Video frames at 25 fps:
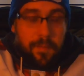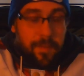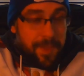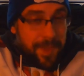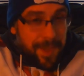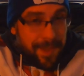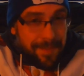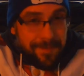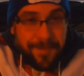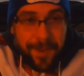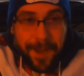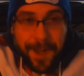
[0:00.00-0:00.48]

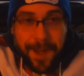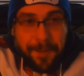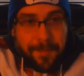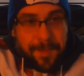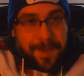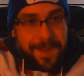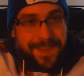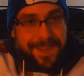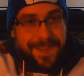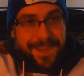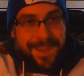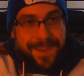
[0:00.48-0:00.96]
the
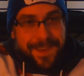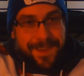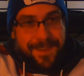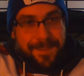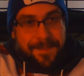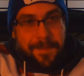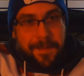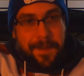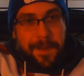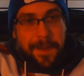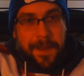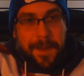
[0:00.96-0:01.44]
environment
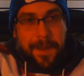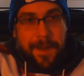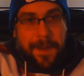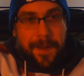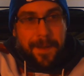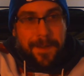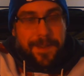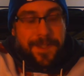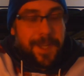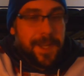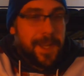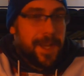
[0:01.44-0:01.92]
again.
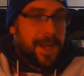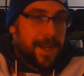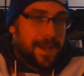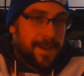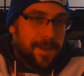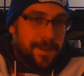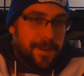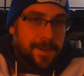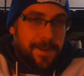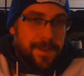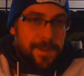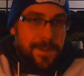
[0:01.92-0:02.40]

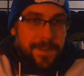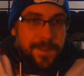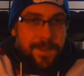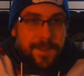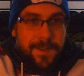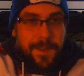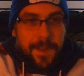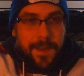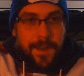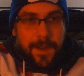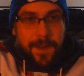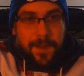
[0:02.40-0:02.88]

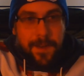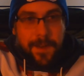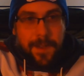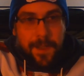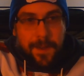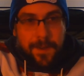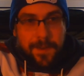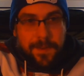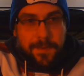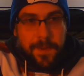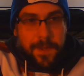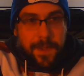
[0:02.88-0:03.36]
Chicago's
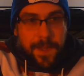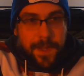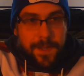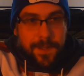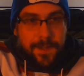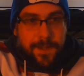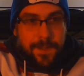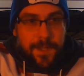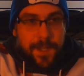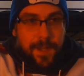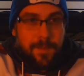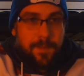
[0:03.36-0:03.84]
close
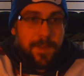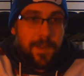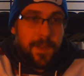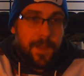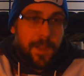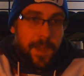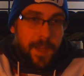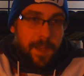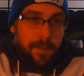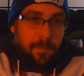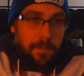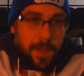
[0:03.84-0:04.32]
relationship to
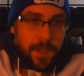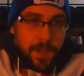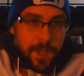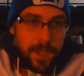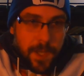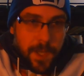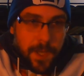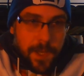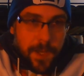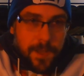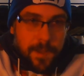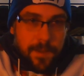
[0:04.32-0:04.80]
Lake
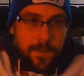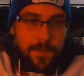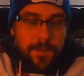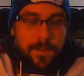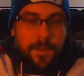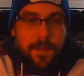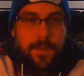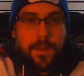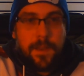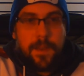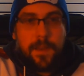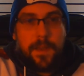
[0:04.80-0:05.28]
Michigan